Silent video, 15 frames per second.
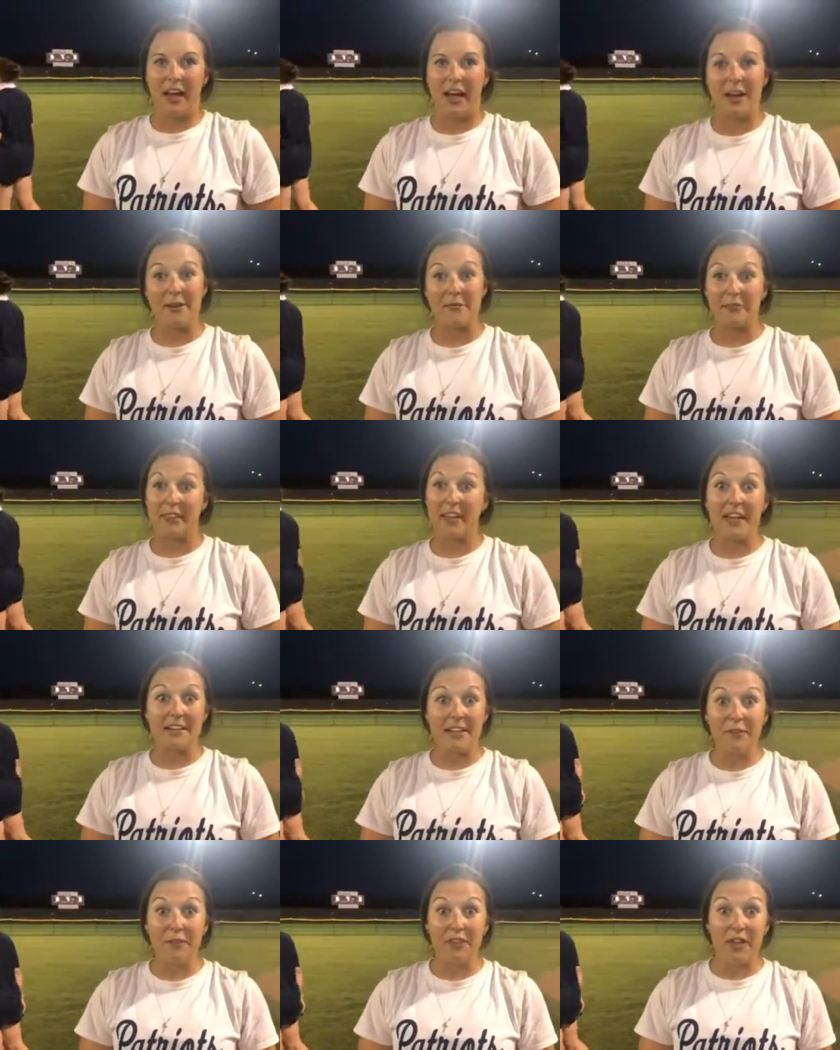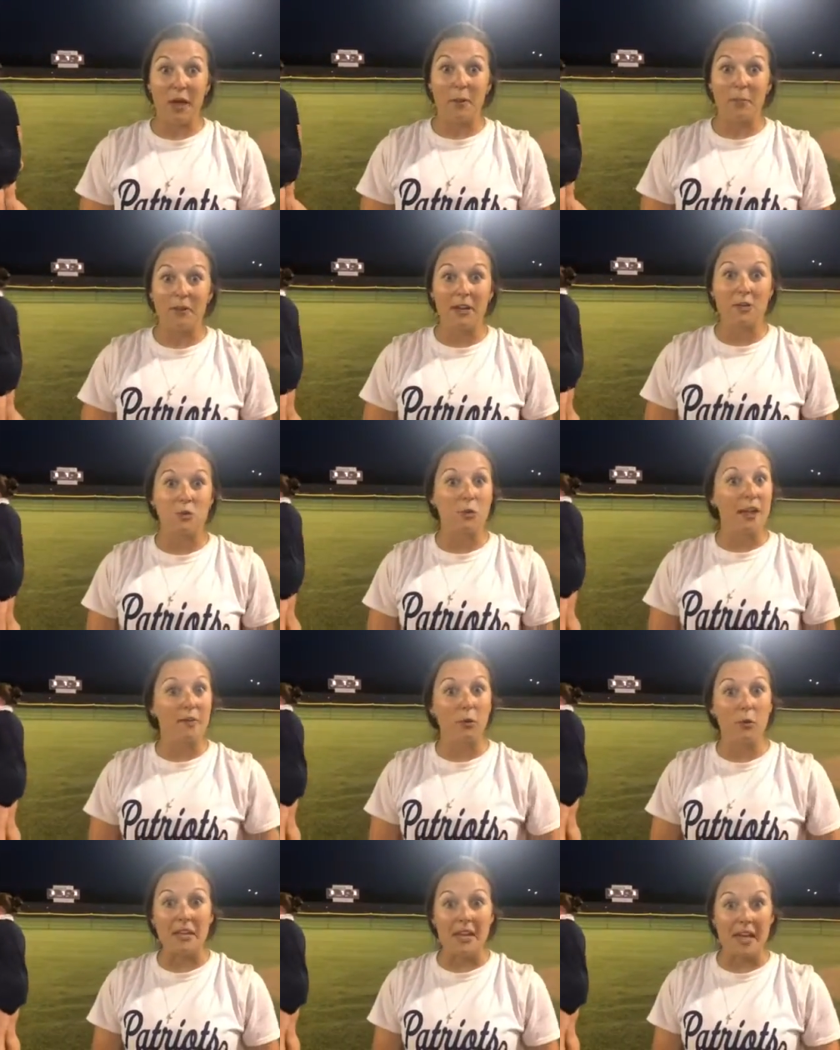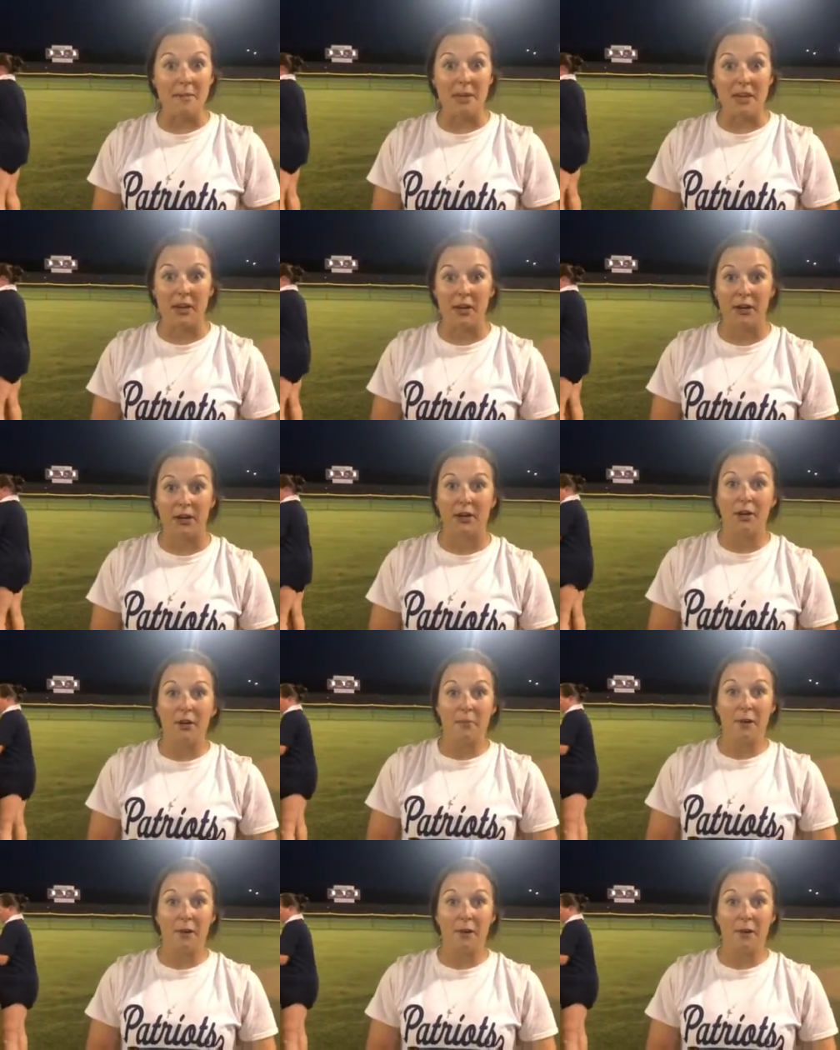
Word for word: Um, yeah, it definitely helped because whenever we came here